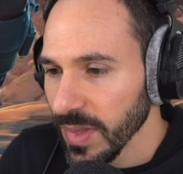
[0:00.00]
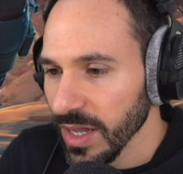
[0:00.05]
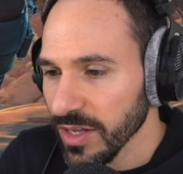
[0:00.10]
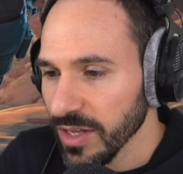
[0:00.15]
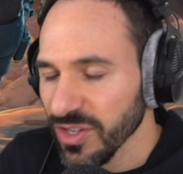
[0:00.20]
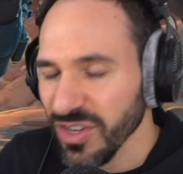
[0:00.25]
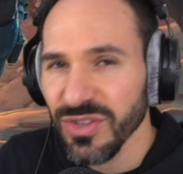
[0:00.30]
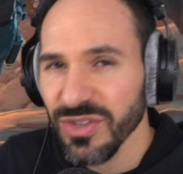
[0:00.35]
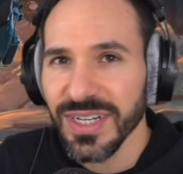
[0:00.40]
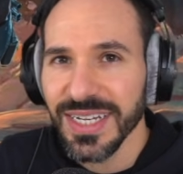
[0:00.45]

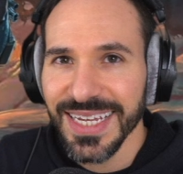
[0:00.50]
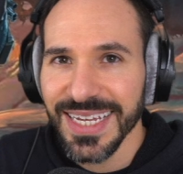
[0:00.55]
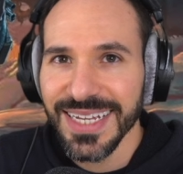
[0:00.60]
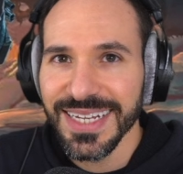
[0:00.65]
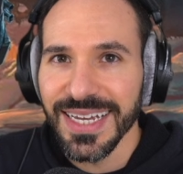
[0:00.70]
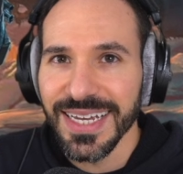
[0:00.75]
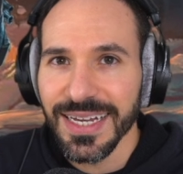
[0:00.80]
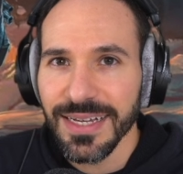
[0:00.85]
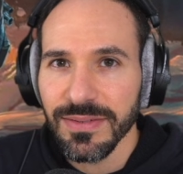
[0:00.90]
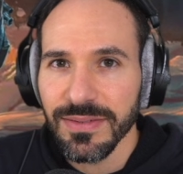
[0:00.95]
don't you
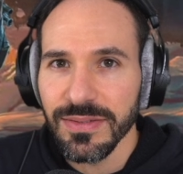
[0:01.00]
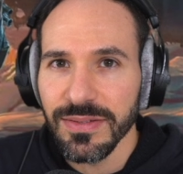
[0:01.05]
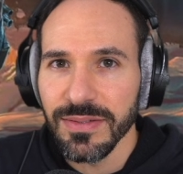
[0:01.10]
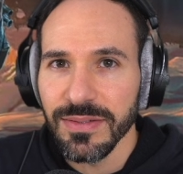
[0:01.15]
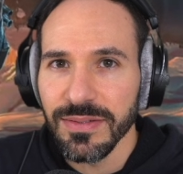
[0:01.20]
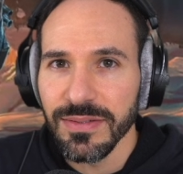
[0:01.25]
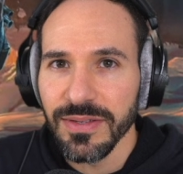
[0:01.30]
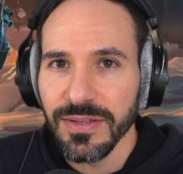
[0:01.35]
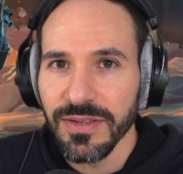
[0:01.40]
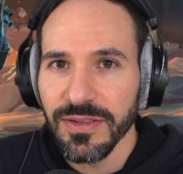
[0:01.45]
need it
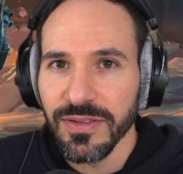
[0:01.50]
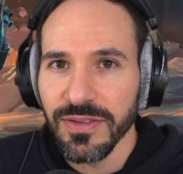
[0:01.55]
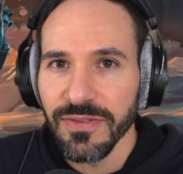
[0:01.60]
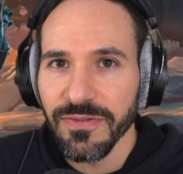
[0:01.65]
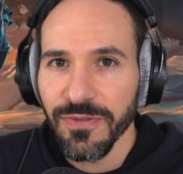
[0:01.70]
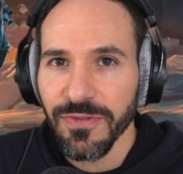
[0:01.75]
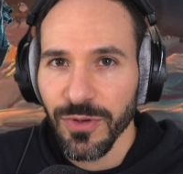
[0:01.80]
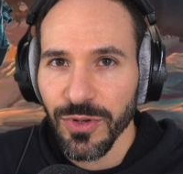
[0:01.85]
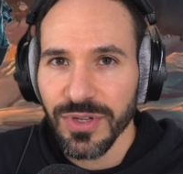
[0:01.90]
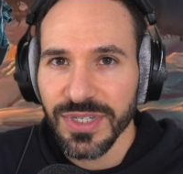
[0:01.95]

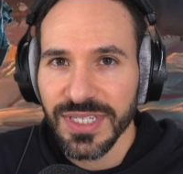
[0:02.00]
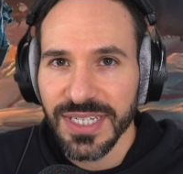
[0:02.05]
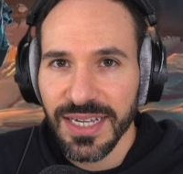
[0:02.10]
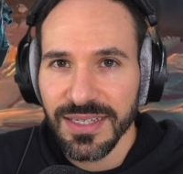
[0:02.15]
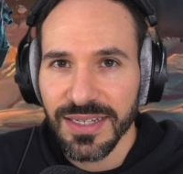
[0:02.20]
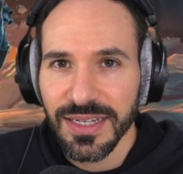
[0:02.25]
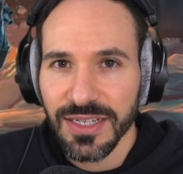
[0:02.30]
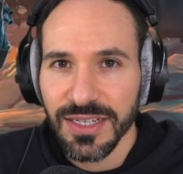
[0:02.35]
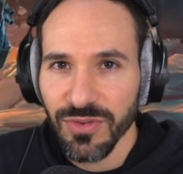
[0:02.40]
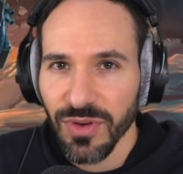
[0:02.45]
for your
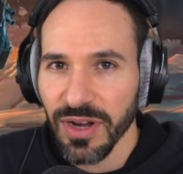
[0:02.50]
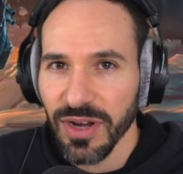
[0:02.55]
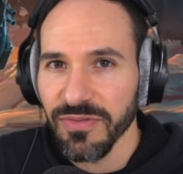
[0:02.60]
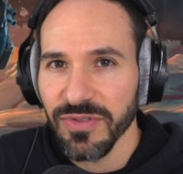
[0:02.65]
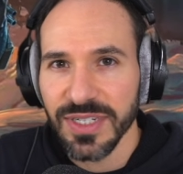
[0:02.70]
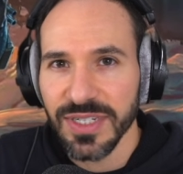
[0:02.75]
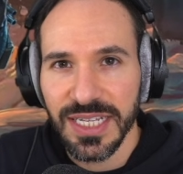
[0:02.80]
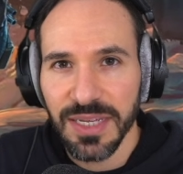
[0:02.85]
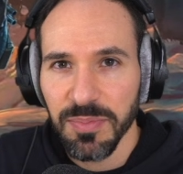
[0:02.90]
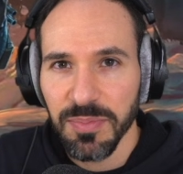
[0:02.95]
settings, right?
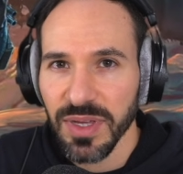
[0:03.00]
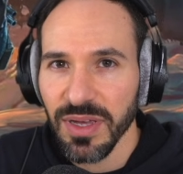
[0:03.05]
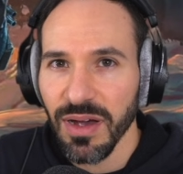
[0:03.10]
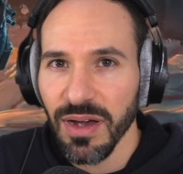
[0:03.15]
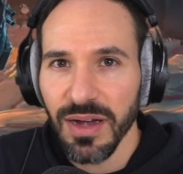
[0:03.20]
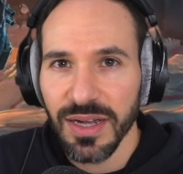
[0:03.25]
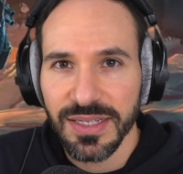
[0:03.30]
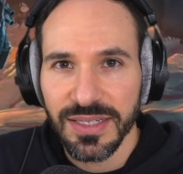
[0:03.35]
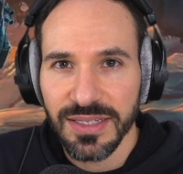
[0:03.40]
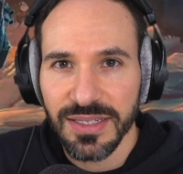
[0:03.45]
For
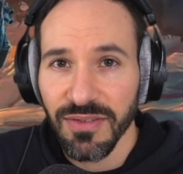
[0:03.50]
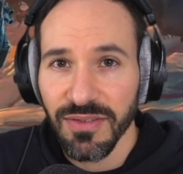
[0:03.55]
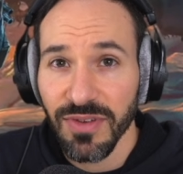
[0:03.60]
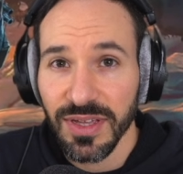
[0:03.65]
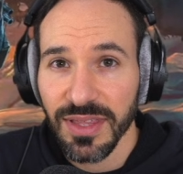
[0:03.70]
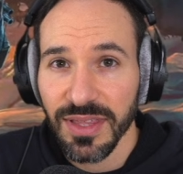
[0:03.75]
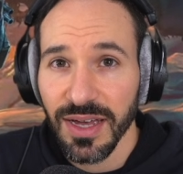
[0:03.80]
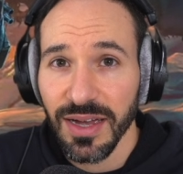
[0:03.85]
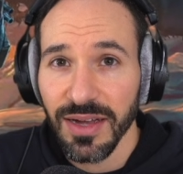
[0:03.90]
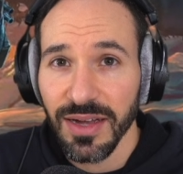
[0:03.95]
DPIs and stuff
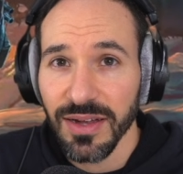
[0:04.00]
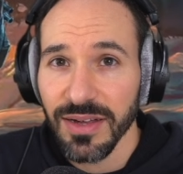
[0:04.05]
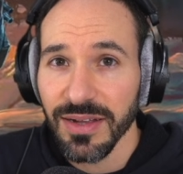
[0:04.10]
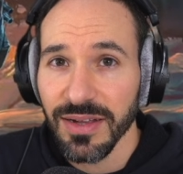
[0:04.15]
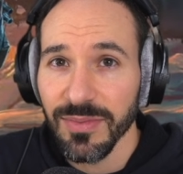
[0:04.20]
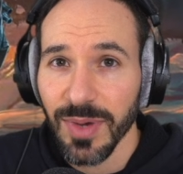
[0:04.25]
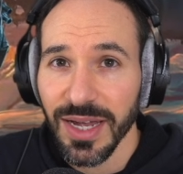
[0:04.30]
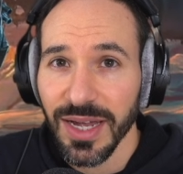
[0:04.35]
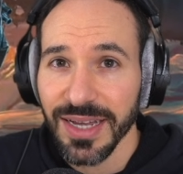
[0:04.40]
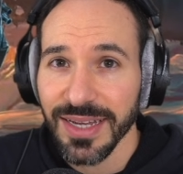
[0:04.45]
like that.
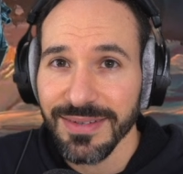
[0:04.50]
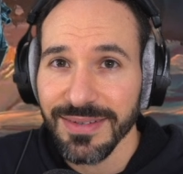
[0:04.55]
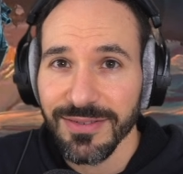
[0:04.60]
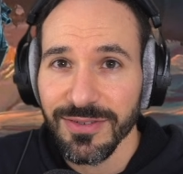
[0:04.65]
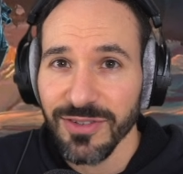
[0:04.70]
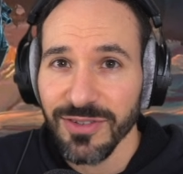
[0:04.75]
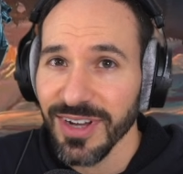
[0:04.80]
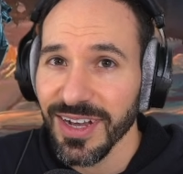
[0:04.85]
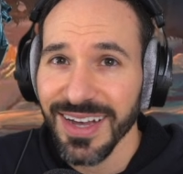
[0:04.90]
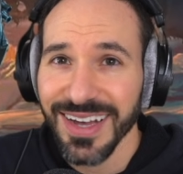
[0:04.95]
I'm like,
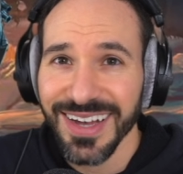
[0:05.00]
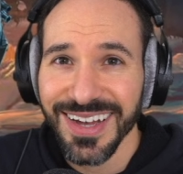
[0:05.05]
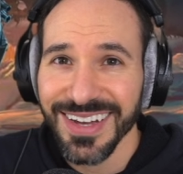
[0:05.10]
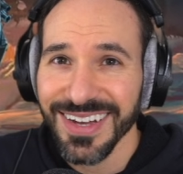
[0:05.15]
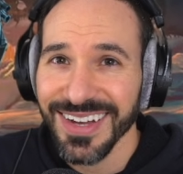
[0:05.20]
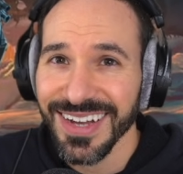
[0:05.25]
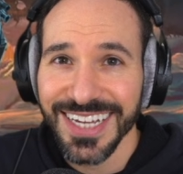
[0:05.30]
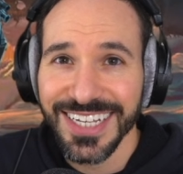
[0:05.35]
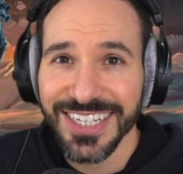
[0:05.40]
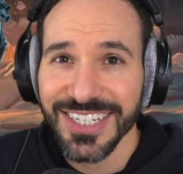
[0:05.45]

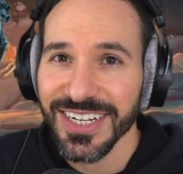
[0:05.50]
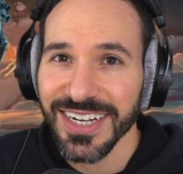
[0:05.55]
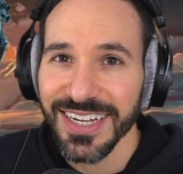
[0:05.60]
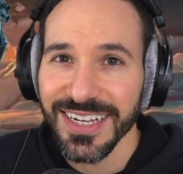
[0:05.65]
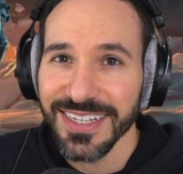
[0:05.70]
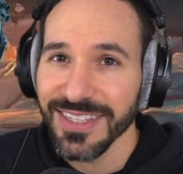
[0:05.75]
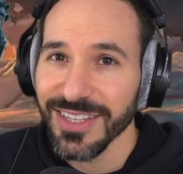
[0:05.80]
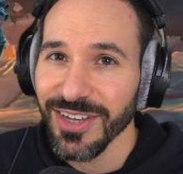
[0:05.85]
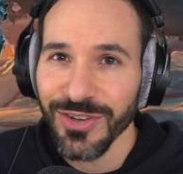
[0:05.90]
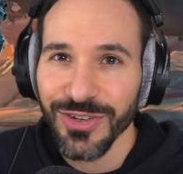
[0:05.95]

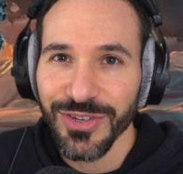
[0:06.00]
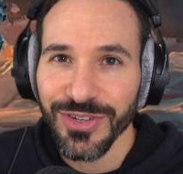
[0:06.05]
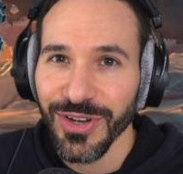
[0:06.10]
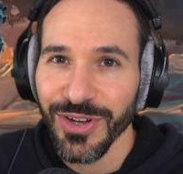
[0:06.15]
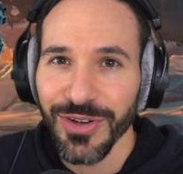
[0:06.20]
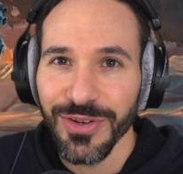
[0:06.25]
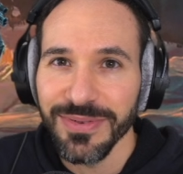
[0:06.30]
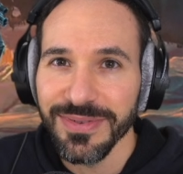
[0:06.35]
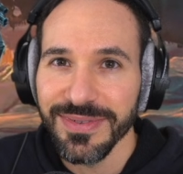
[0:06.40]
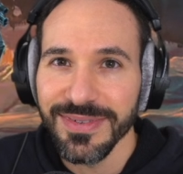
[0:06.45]
actually, no, you
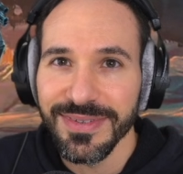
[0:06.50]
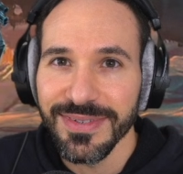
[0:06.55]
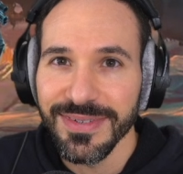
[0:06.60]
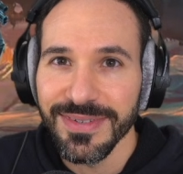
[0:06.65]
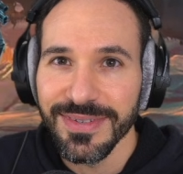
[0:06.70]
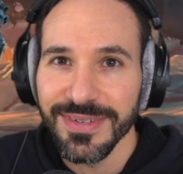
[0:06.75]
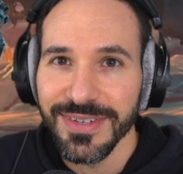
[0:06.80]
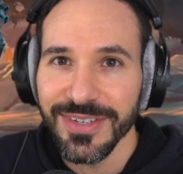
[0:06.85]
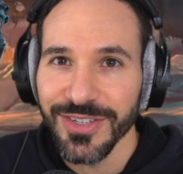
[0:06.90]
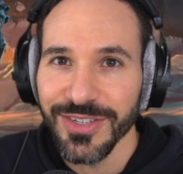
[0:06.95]
don't.
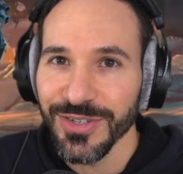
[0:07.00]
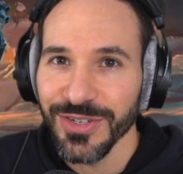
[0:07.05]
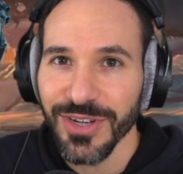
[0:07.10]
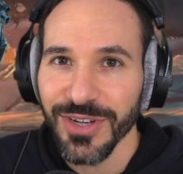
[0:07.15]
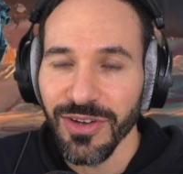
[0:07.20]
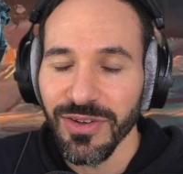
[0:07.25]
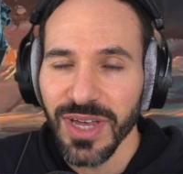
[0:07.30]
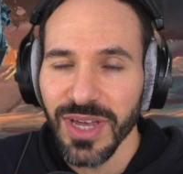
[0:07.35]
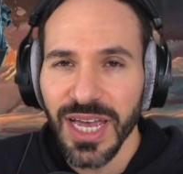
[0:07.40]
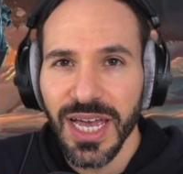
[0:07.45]
You
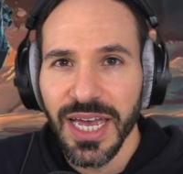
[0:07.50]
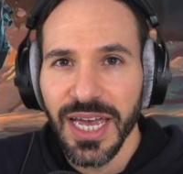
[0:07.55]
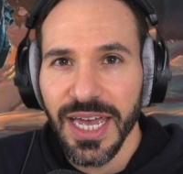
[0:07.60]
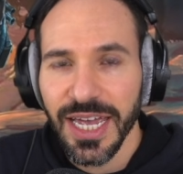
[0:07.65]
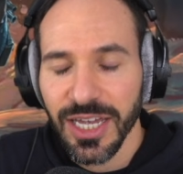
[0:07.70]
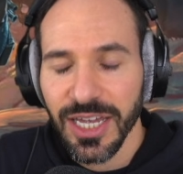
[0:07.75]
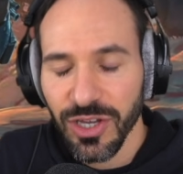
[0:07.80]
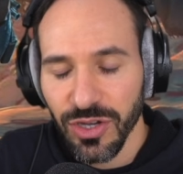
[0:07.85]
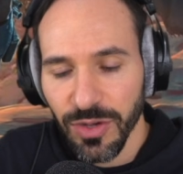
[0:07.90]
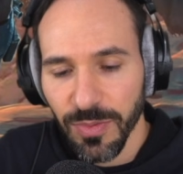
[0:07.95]
don't.
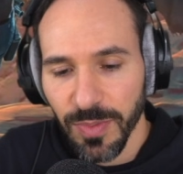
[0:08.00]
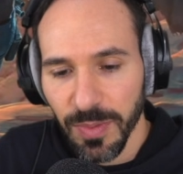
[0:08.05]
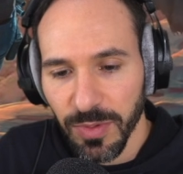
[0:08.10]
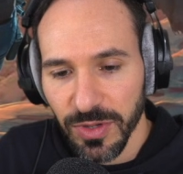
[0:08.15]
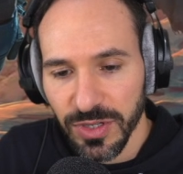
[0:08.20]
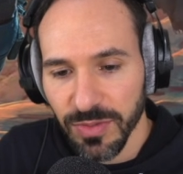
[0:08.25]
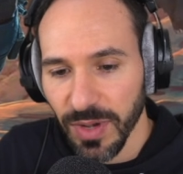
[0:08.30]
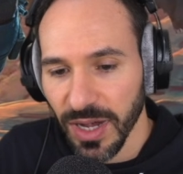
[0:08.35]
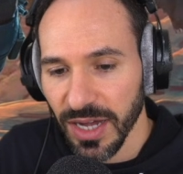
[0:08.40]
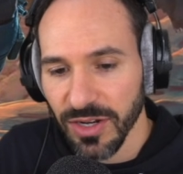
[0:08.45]
It could be
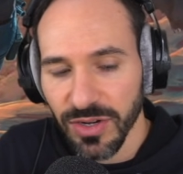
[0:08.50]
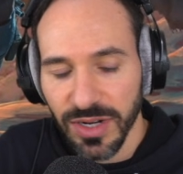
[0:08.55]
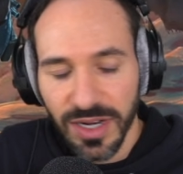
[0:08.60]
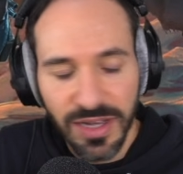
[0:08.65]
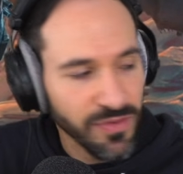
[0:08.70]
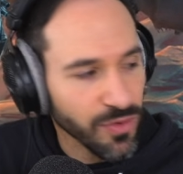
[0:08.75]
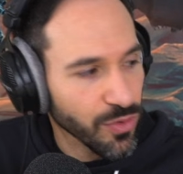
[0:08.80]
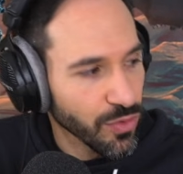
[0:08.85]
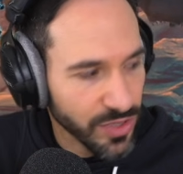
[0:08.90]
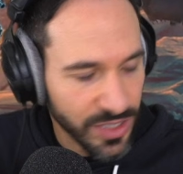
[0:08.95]
possible. I don't
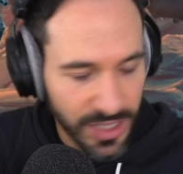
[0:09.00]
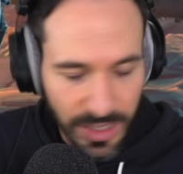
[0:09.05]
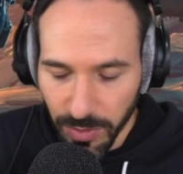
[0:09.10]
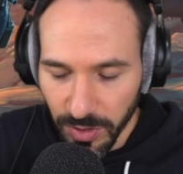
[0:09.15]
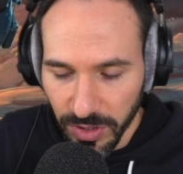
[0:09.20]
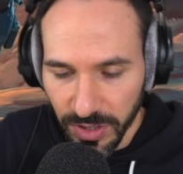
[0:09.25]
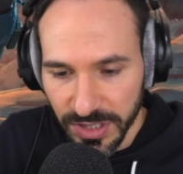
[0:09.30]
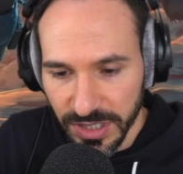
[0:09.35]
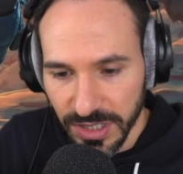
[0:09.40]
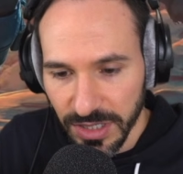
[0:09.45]
have Corsair
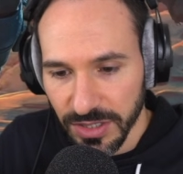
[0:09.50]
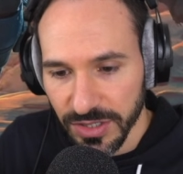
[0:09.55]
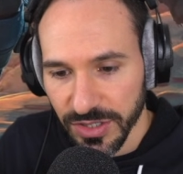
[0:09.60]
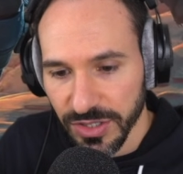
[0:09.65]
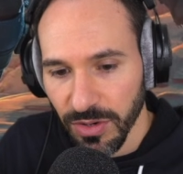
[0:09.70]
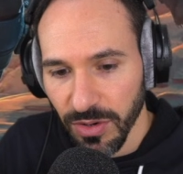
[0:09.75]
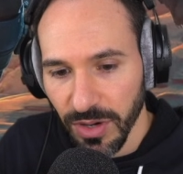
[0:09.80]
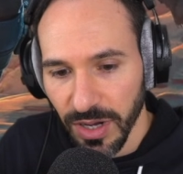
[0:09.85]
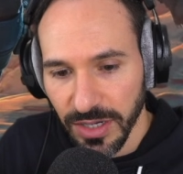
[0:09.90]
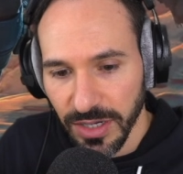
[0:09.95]
products here,
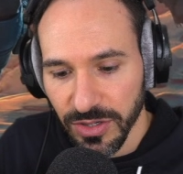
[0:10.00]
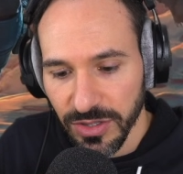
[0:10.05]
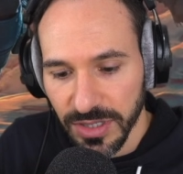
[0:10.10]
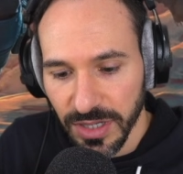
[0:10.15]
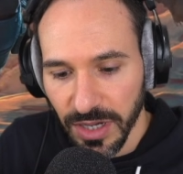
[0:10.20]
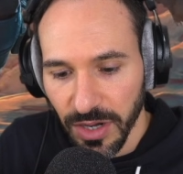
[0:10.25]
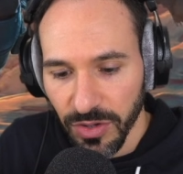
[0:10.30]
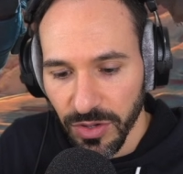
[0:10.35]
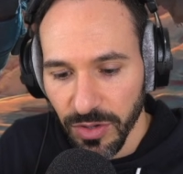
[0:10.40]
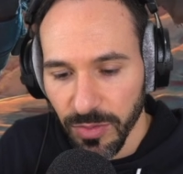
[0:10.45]
so I couldn't
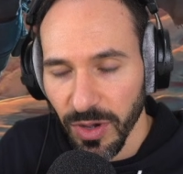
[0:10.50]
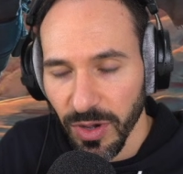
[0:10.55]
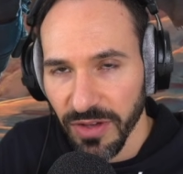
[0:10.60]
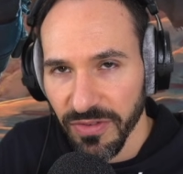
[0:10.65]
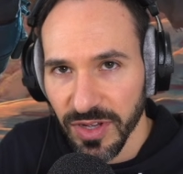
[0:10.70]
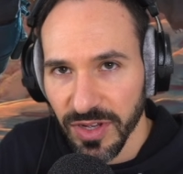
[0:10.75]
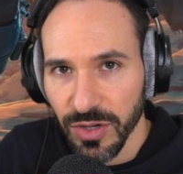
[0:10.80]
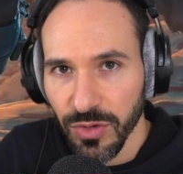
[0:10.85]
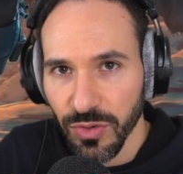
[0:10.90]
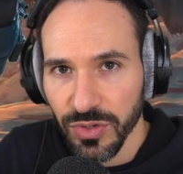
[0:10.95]
tell you, but I
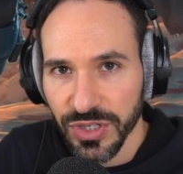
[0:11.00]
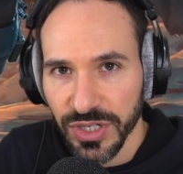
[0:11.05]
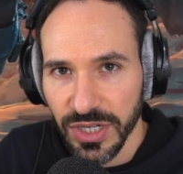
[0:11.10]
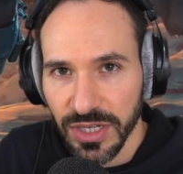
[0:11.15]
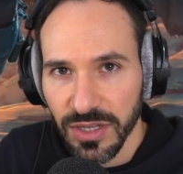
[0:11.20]
think Corsair